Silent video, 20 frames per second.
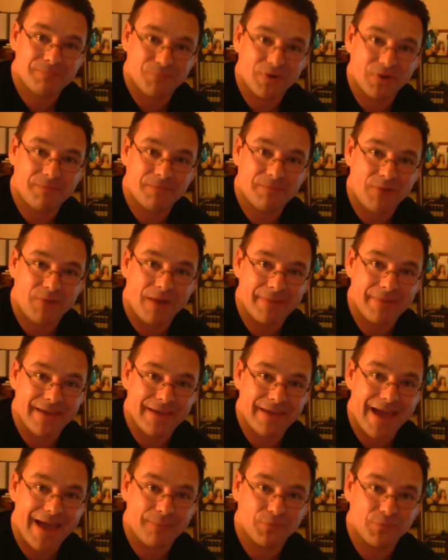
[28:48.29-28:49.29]
would have probably
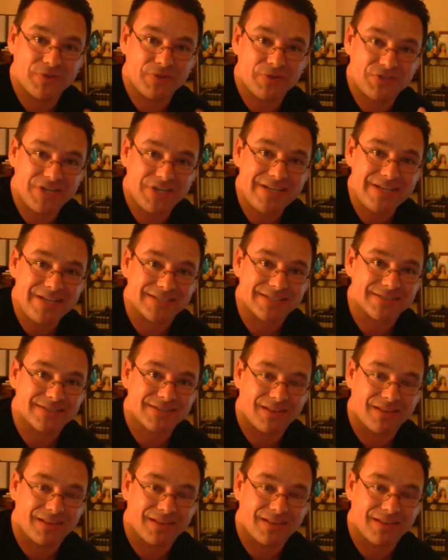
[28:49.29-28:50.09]
happened with Jesus.